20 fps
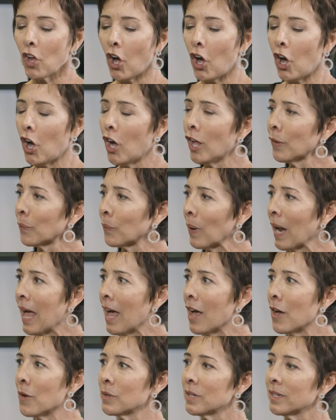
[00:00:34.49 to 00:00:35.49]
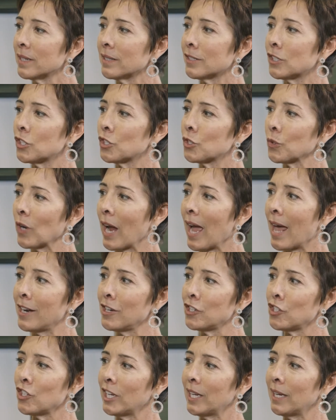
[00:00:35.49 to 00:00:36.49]
All around
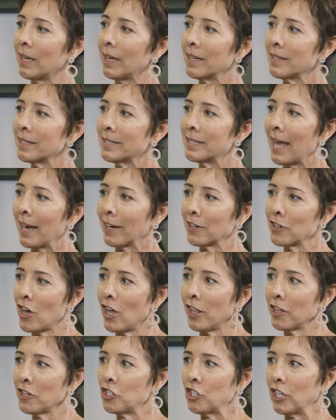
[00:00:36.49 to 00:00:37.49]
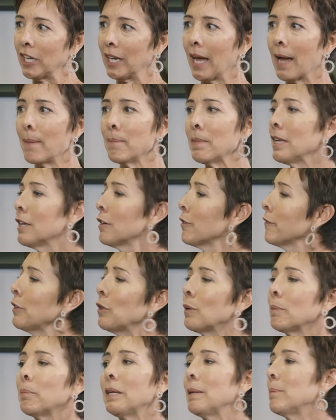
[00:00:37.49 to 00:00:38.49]
strategy, technology. I'm
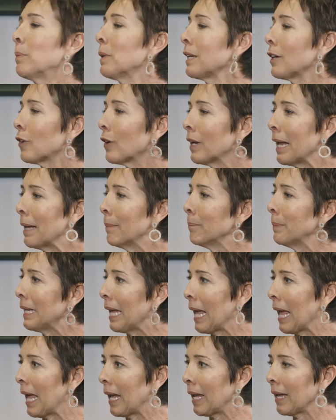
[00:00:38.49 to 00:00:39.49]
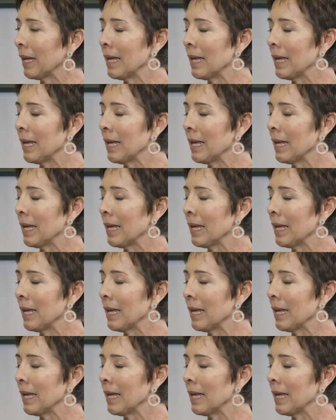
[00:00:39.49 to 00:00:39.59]
interviewing people here at MBA,